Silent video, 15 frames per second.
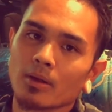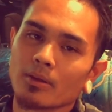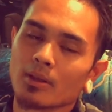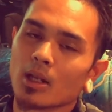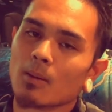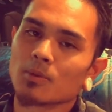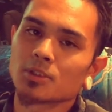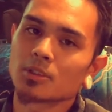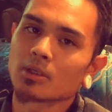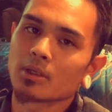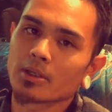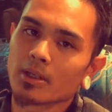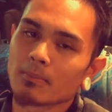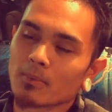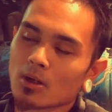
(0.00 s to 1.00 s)
And then how much is it going
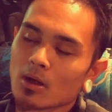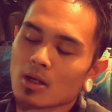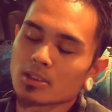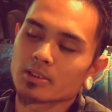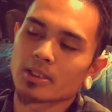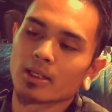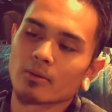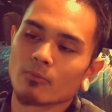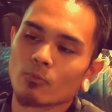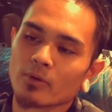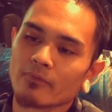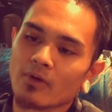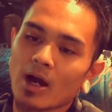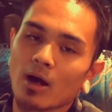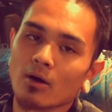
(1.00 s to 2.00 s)
to get them cost to get it
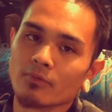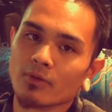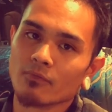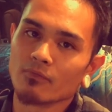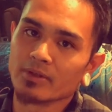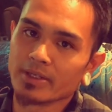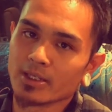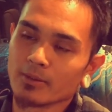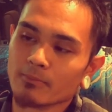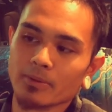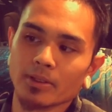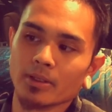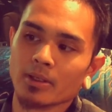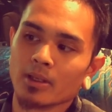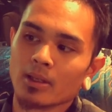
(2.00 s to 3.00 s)
revalved if need to
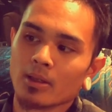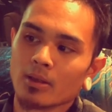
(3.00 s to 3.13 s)
be?